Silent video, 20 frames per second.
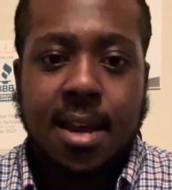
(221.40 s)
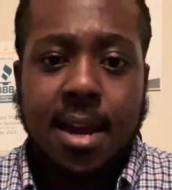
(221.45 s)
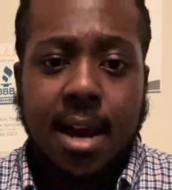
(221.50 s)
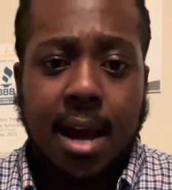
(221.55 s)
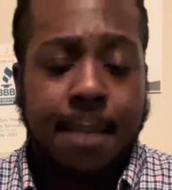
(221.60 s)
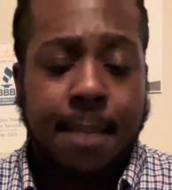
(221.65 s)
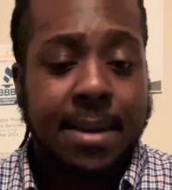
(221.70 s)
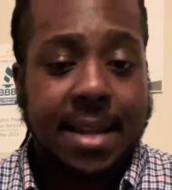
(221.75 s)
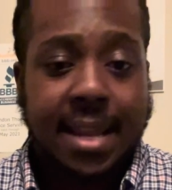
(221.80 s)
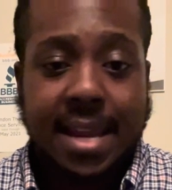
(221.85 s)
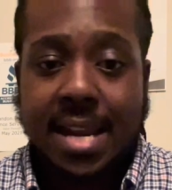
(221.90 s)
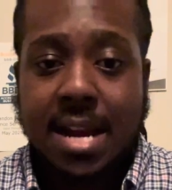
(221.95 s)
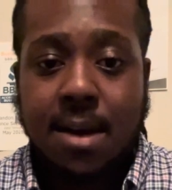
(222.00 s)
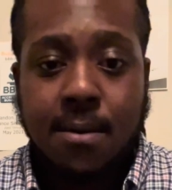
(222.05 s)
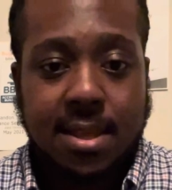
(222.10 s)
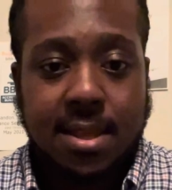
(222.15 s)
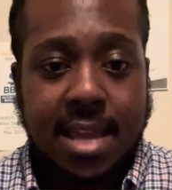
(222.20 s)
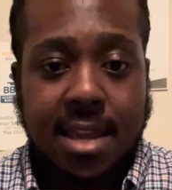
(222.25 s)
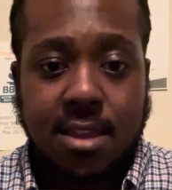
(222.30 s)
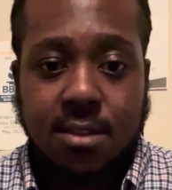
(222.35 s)
But again, I
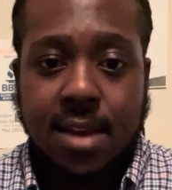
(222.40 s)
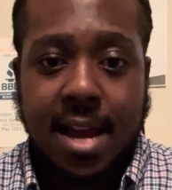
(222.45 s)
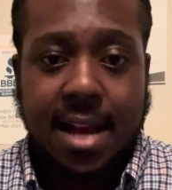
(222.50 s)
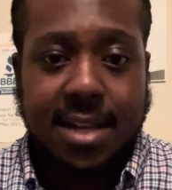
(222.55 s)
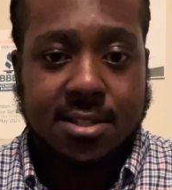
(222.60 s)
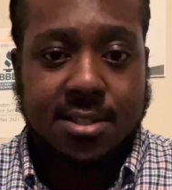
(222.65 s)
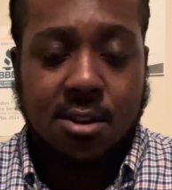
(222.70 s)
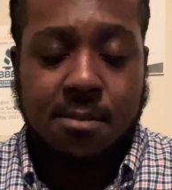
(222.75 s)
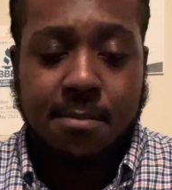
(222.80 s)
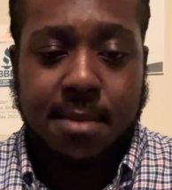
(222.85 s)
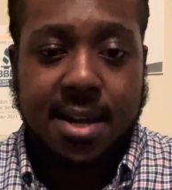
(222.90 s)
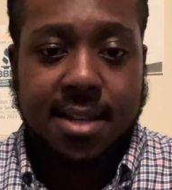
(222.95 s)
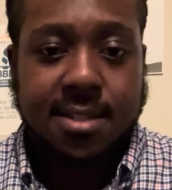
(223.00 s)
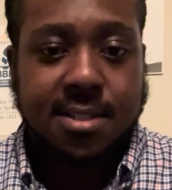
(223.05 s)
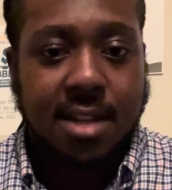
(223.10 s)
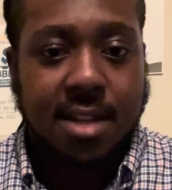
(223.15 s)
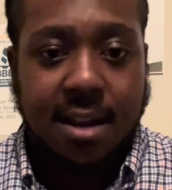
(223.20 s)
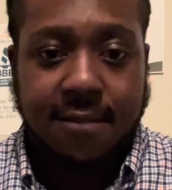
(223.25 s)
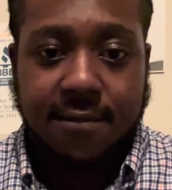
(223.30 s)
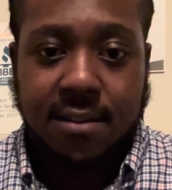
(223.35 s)
want to thank you guys so much
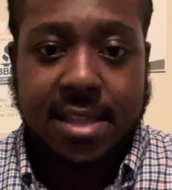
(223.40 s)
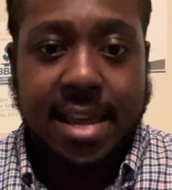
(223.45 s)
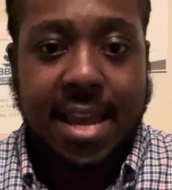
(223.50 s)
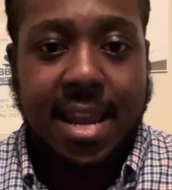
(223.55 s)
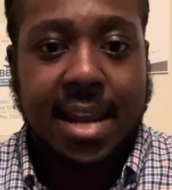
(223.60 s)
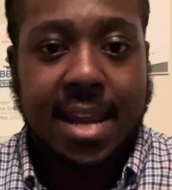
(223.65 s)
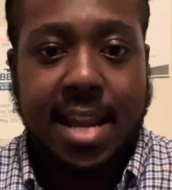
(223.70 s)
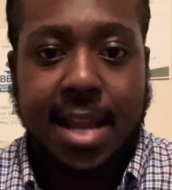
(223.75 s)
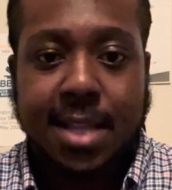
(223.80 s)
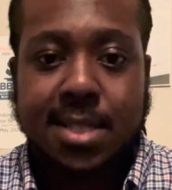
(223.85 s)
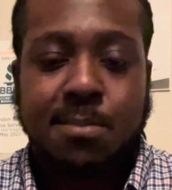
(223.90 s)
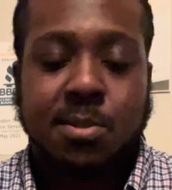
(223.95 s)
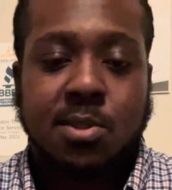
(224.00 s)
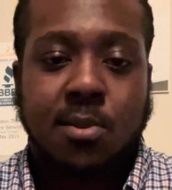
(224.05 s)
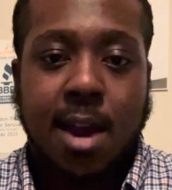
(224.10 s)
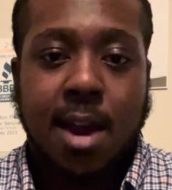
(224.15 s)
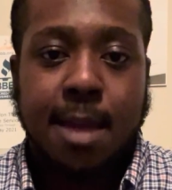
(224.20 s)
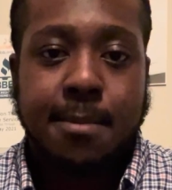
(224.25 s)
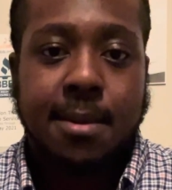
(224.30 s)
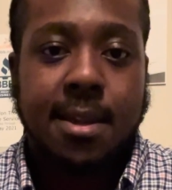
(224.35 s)
for liking and
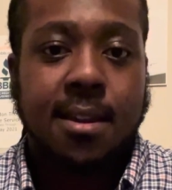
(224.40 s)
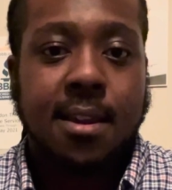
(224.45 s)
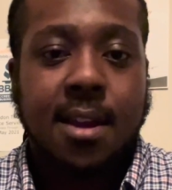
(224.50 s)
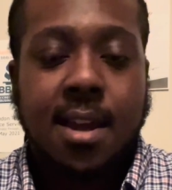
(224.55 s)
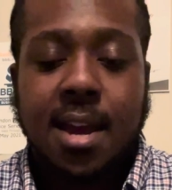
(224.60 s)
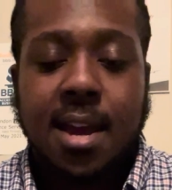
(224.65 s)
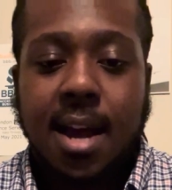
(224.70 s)
subscribing.